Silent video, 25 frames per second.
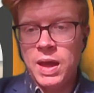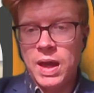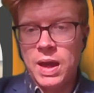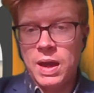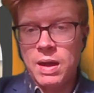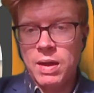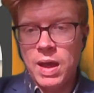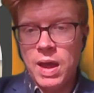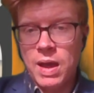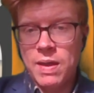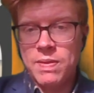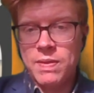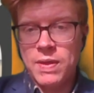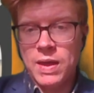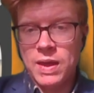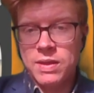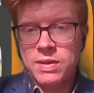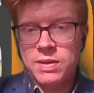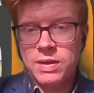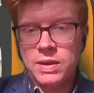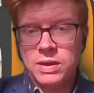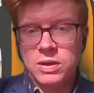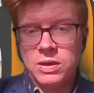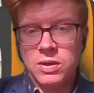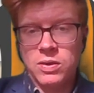and
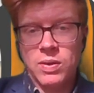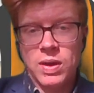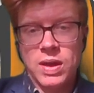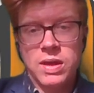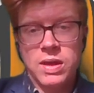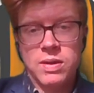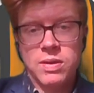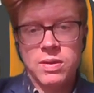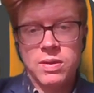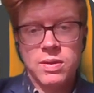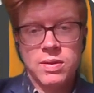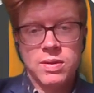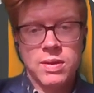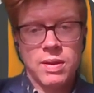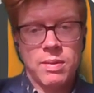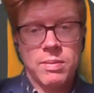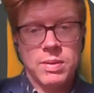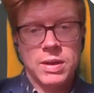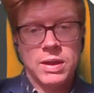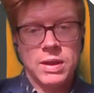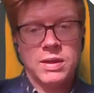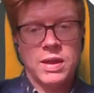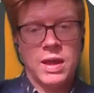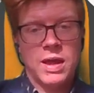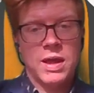that signal is
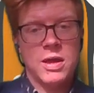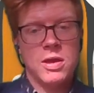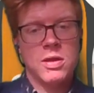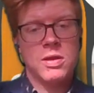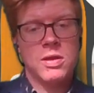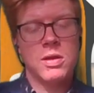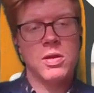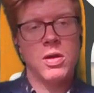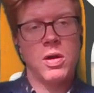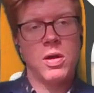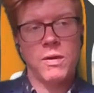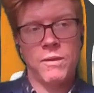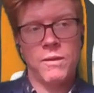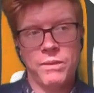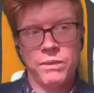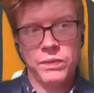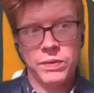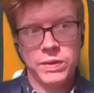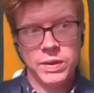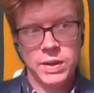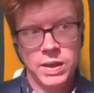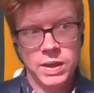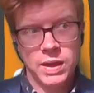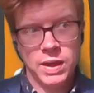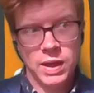something that is not
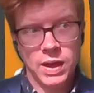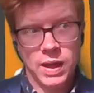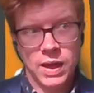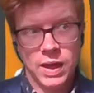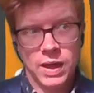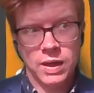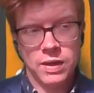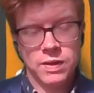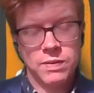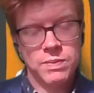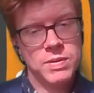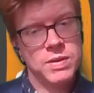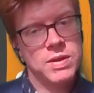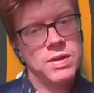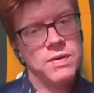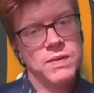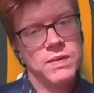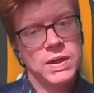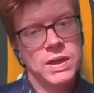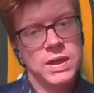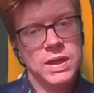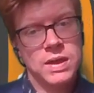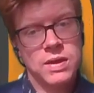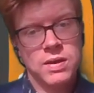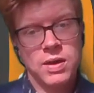
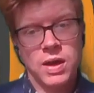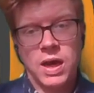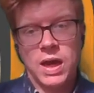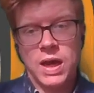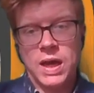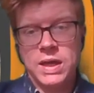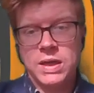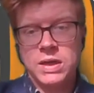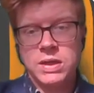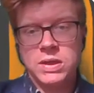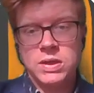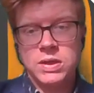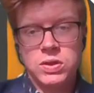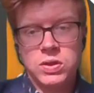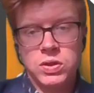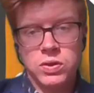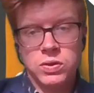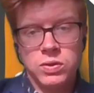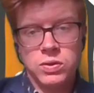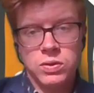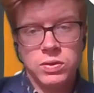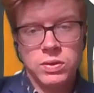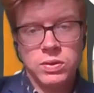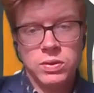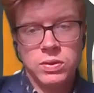specifically tied
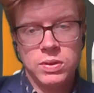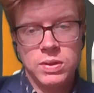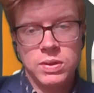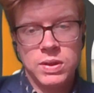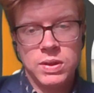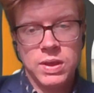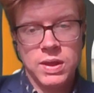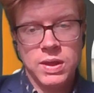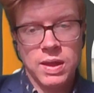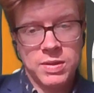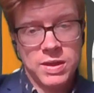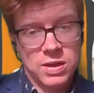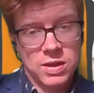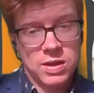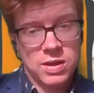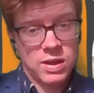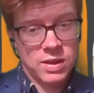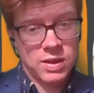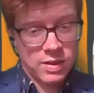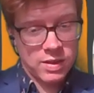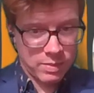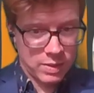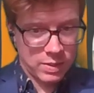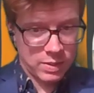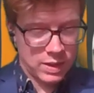to this upper section.
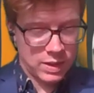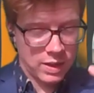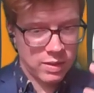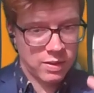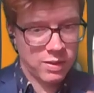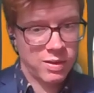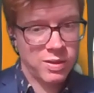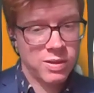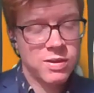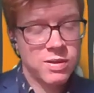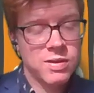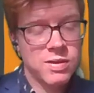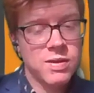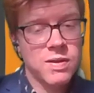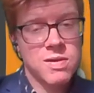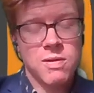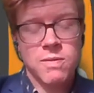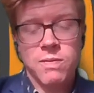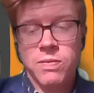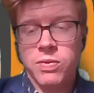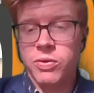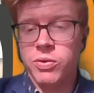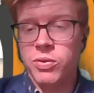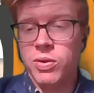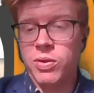It's something that's
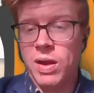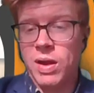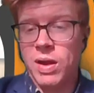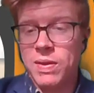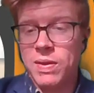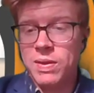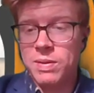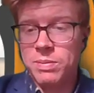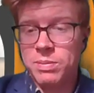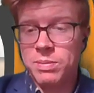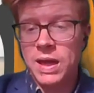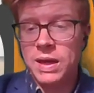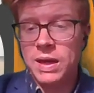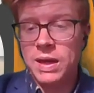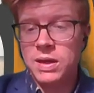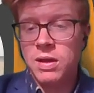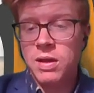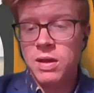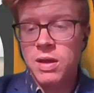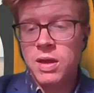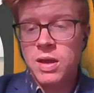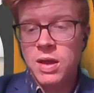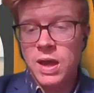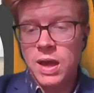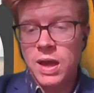consistent throughout the plant.
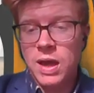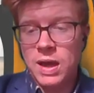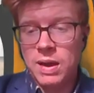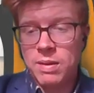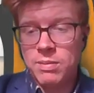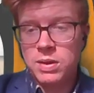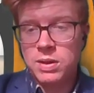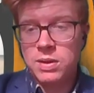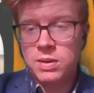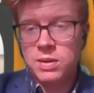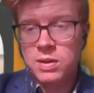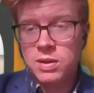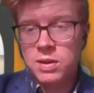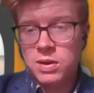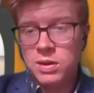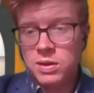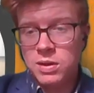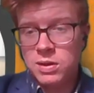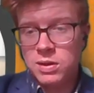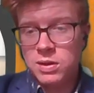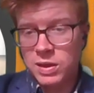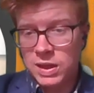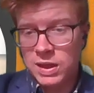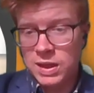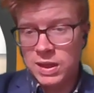
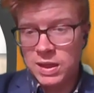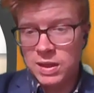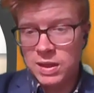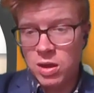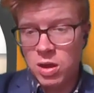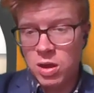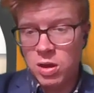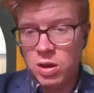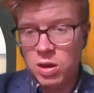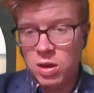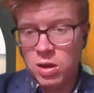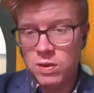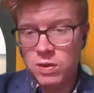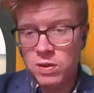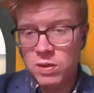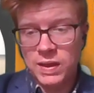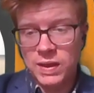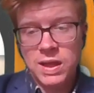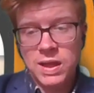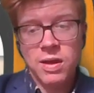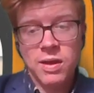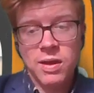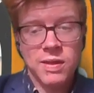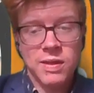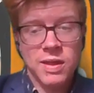Looking over
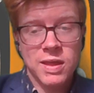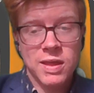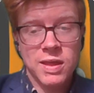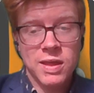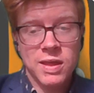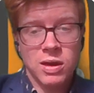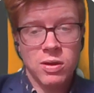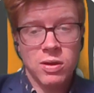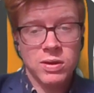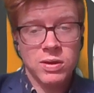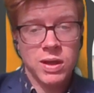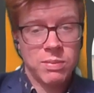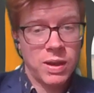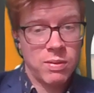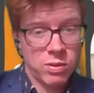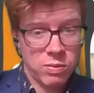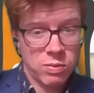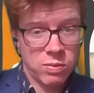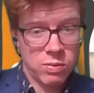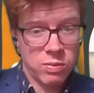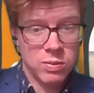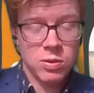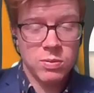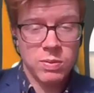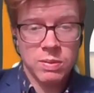here, this long day plant,
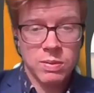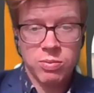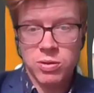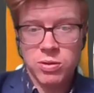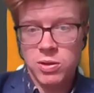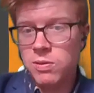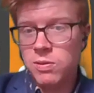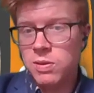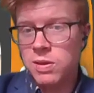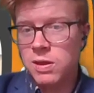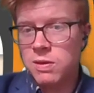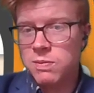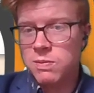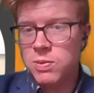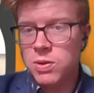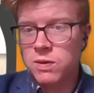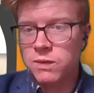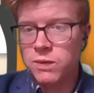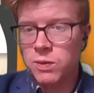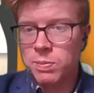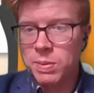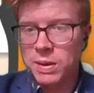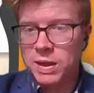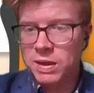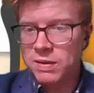which would normally produce these
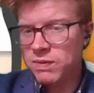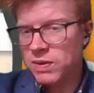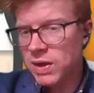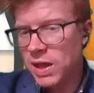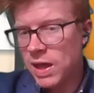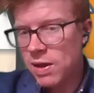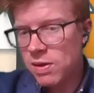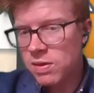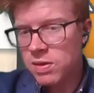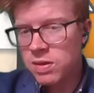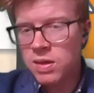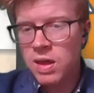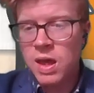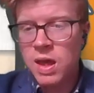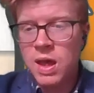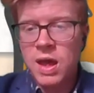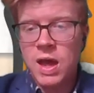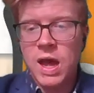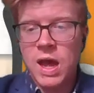beautiful pink flowers,